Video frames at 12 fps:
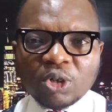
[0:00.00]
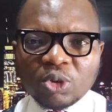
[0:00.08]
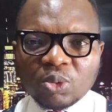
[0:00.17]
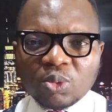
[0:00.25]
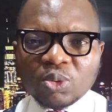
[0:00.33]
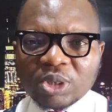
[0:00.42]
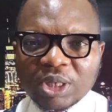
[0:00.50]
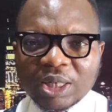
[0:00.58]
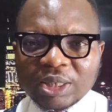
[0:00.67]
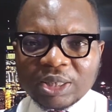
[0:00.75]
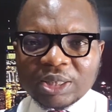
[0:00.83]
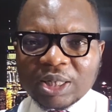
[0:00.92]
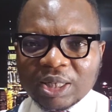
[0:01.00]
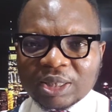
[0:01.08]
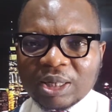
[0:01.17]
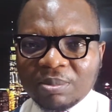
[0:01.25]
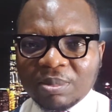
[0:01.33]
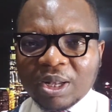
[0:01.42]
You will start in
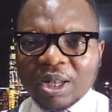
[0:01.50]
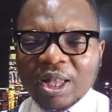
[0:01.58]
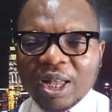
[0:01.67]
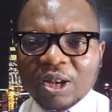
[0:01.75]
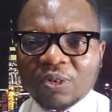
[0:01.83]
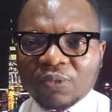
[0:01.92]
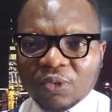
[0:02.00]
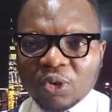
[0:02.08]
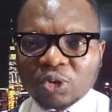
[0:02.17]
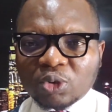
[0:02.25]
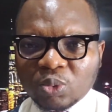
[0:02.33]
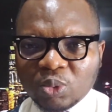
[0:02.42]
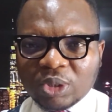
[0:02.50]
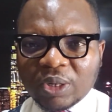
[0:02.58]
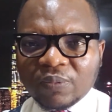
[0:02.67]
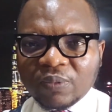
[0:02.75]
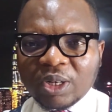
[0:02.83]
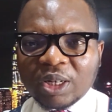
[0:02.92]
September, and of course you will
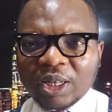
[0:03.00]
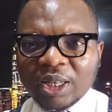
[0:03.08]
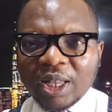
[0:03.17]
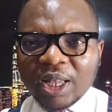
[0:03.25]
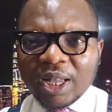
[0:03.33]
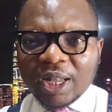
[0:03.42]
definitely